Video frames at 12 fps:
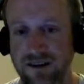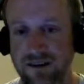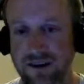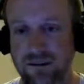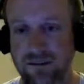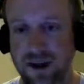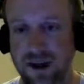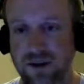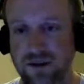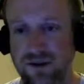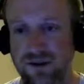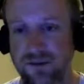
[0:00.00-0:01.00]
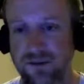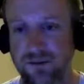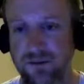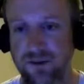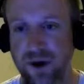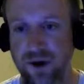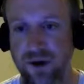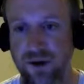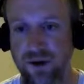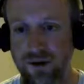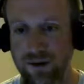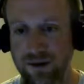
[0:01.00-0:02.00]
Stick my nose in some
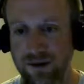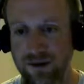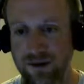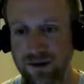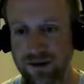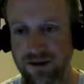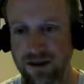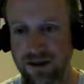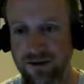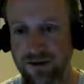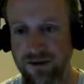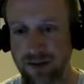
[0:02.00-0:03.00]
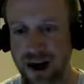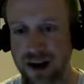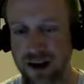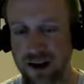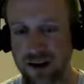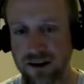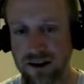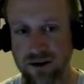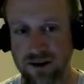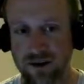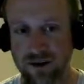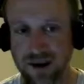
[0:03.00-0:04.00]
poo? Sniff a bottle of
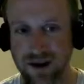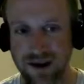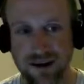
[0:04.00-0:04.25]
glue?